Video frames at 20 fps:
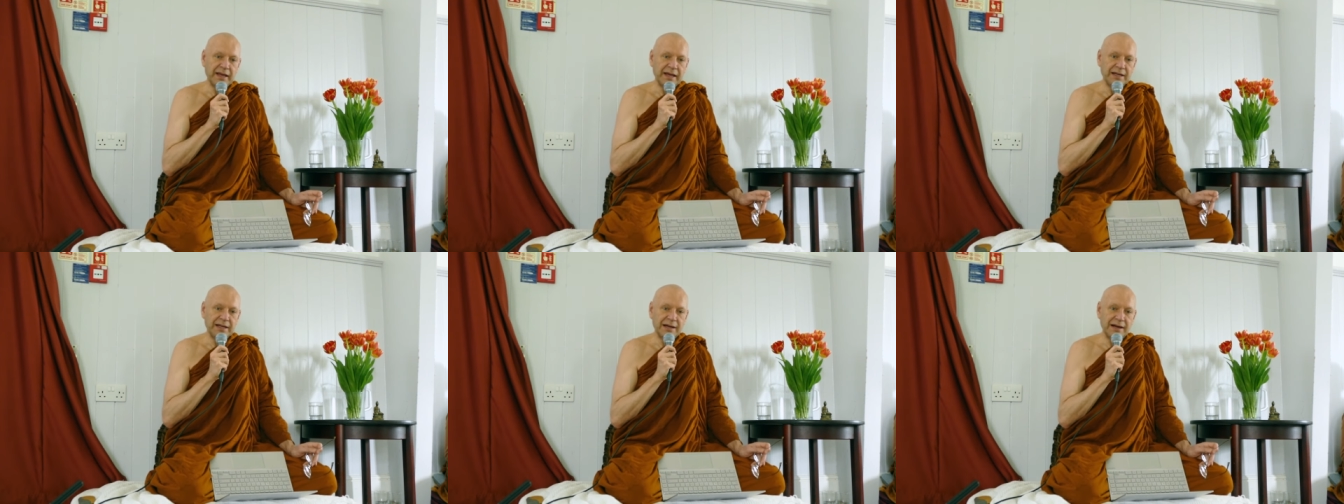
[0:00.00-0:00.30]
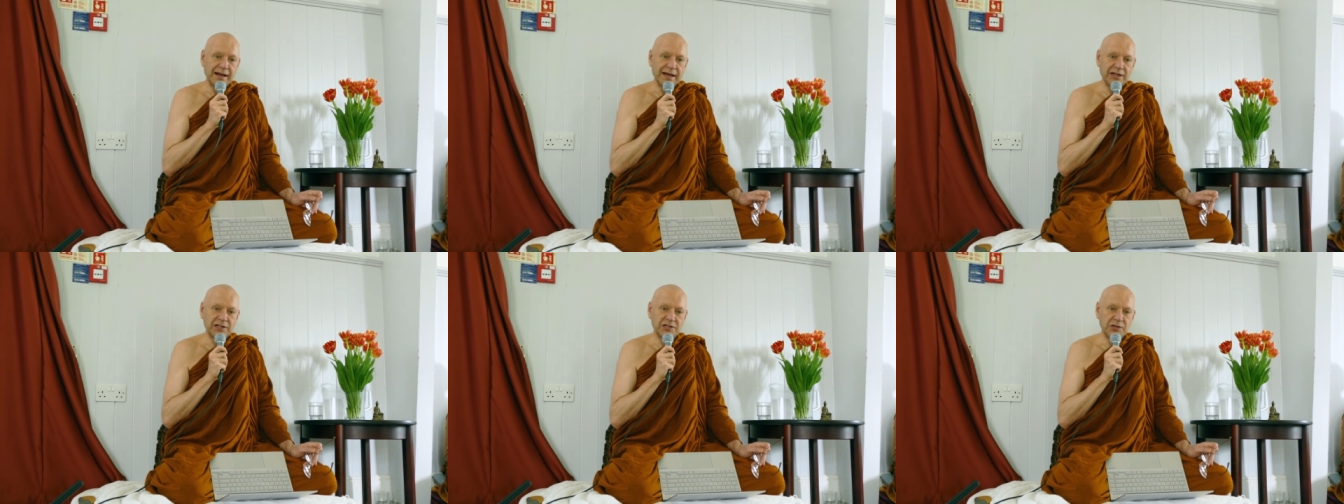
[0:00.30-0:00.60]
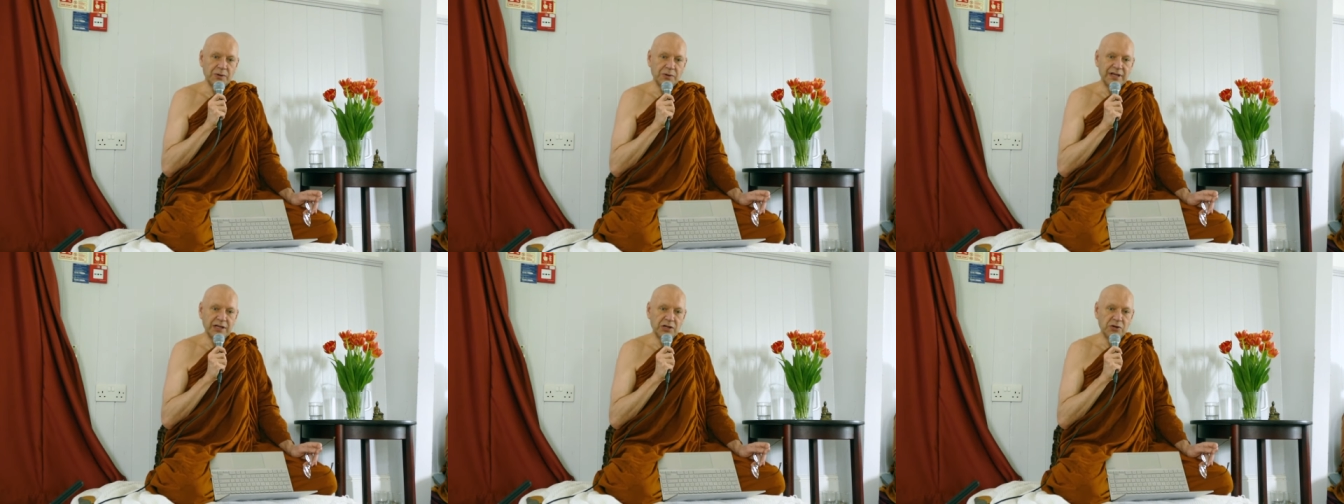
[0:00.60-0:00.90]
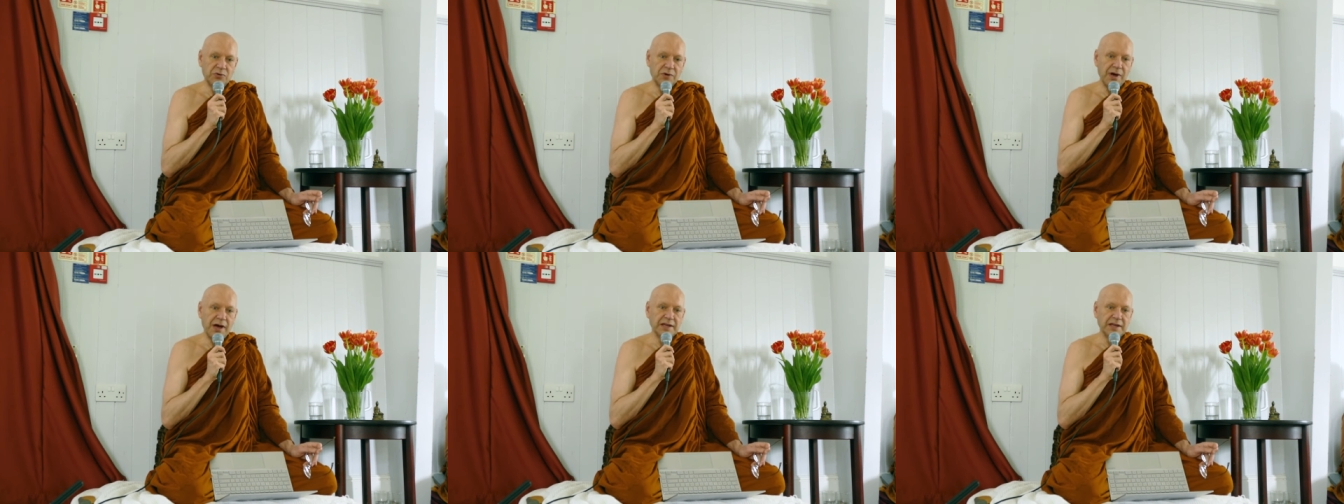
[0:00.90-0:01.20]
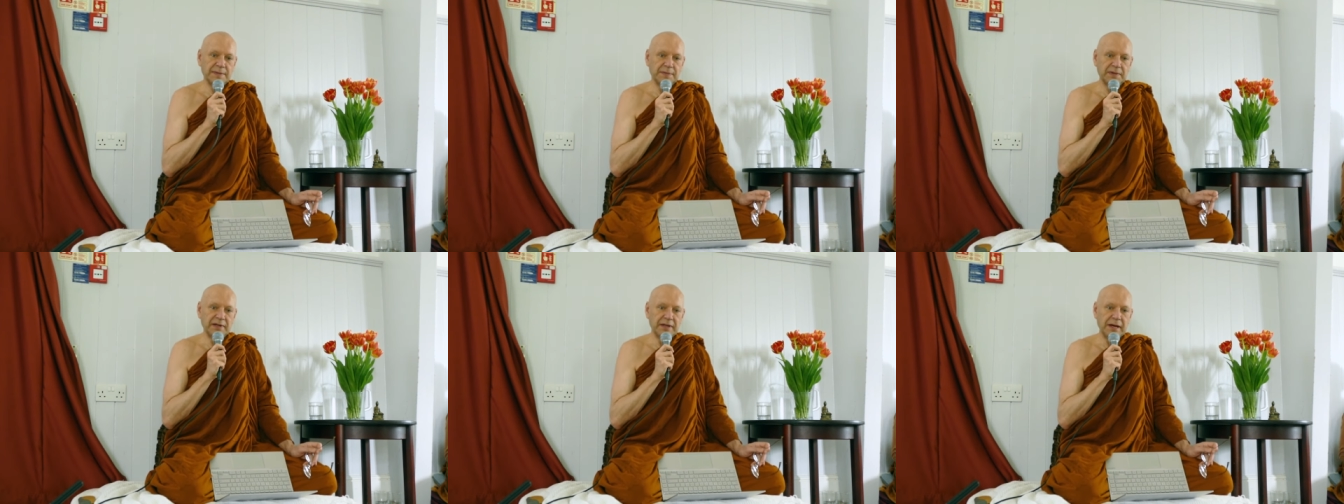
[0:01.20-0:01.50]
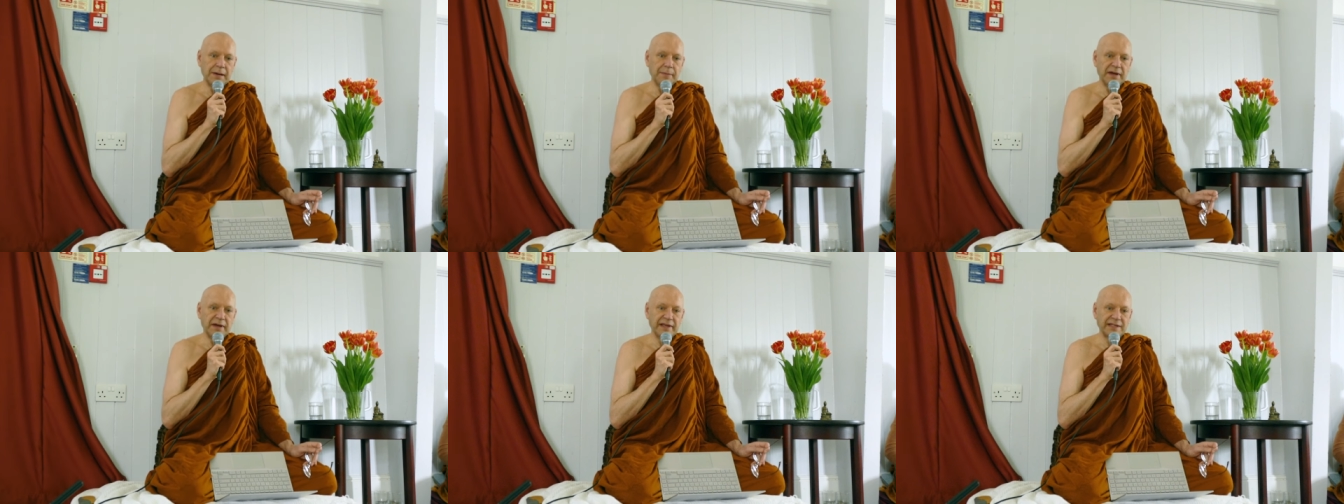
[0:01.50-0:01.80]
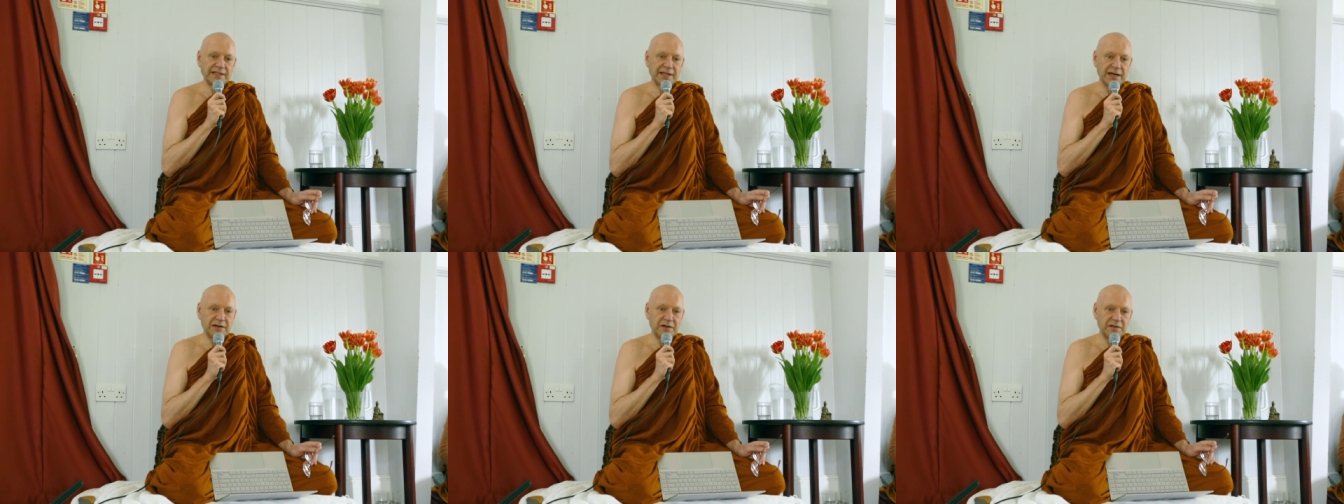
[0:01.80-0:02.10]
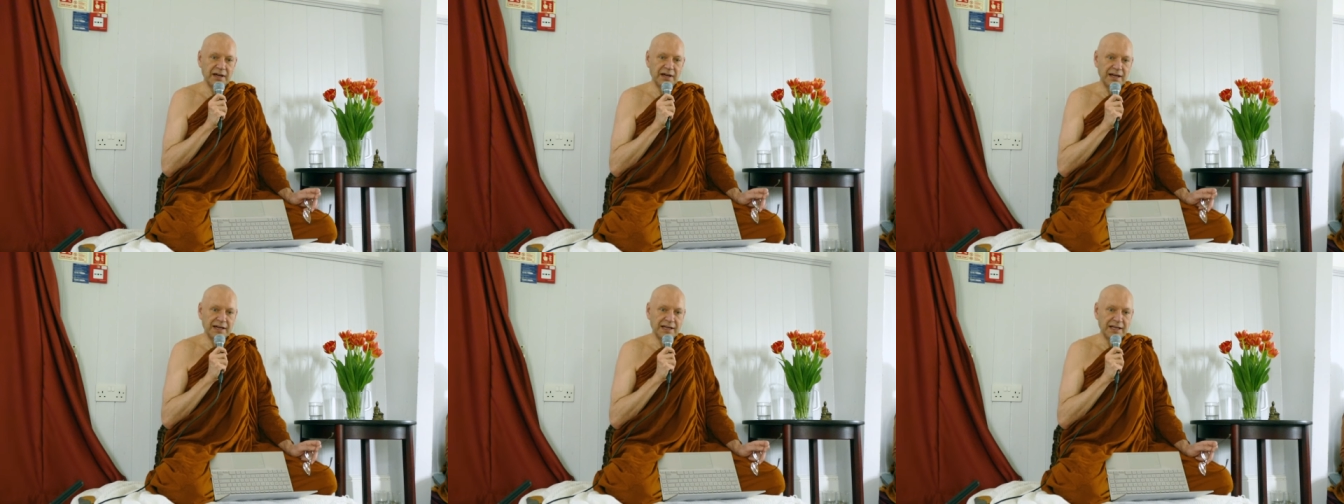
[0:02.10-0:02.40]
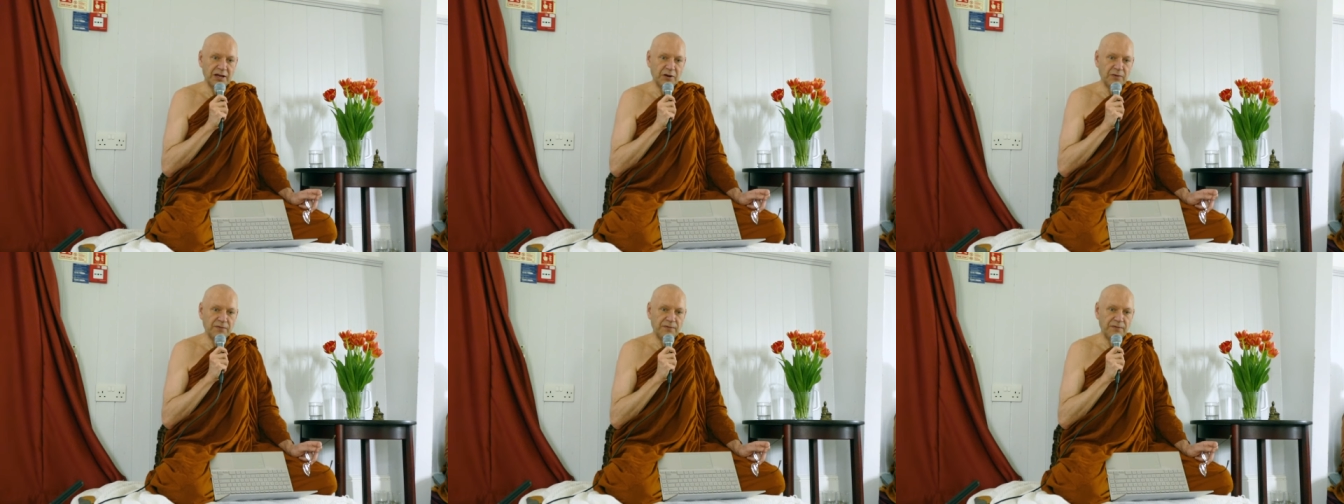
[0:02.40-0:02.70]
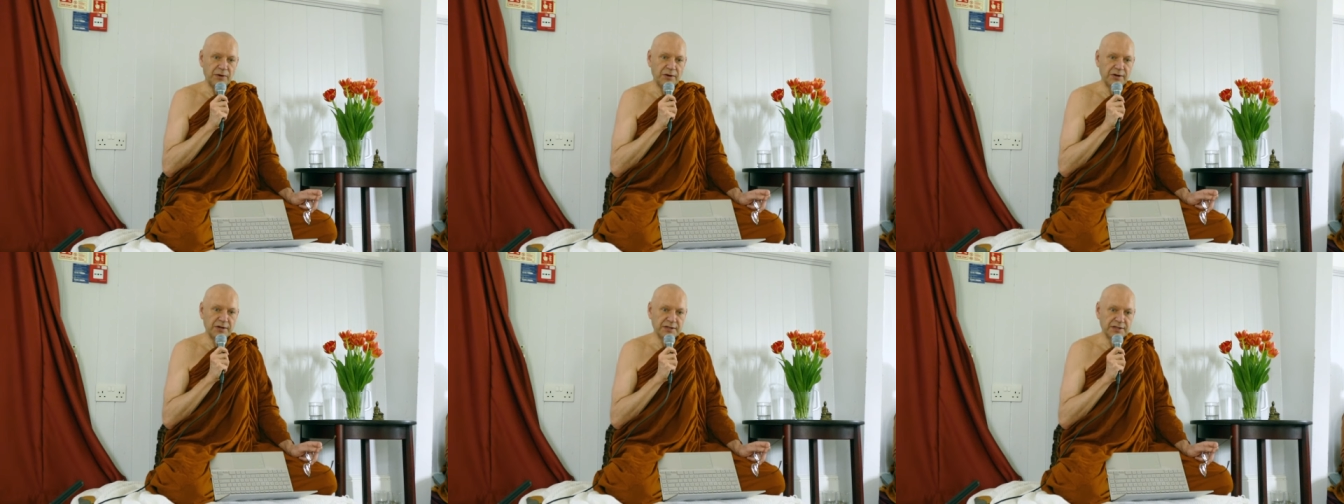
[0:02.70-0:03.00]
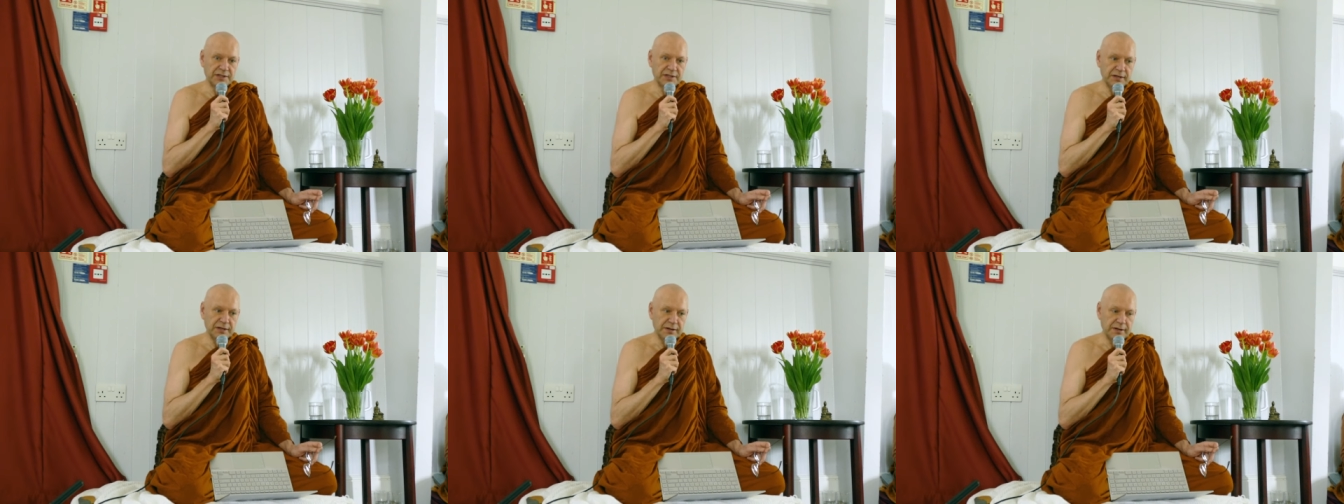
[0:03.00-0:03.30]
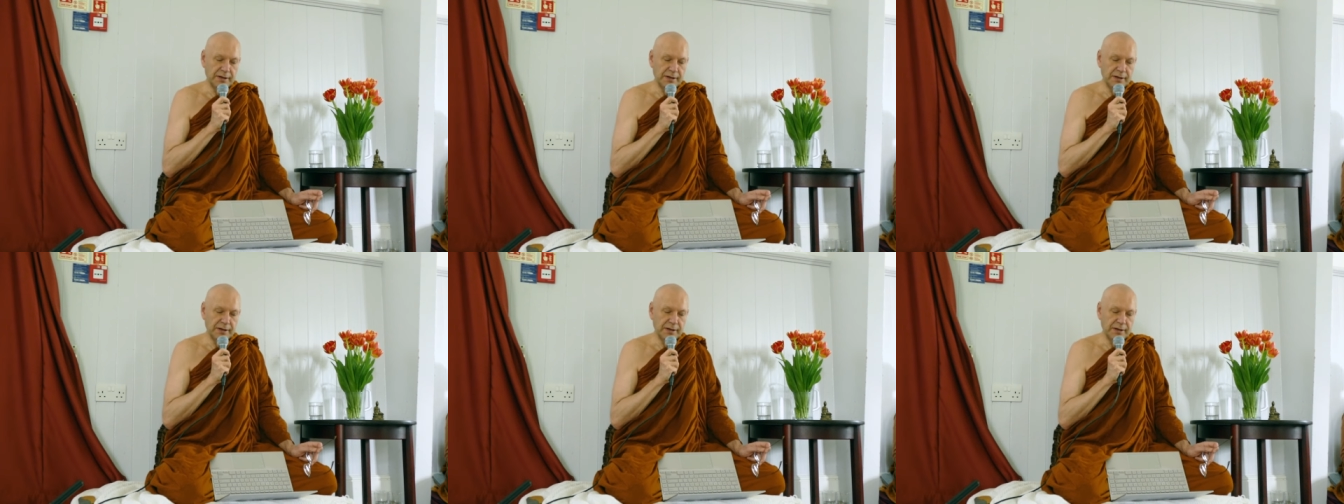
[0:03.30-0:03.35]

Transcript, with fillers: intellectually grasp the dhamma. That's kind of the idea of verse.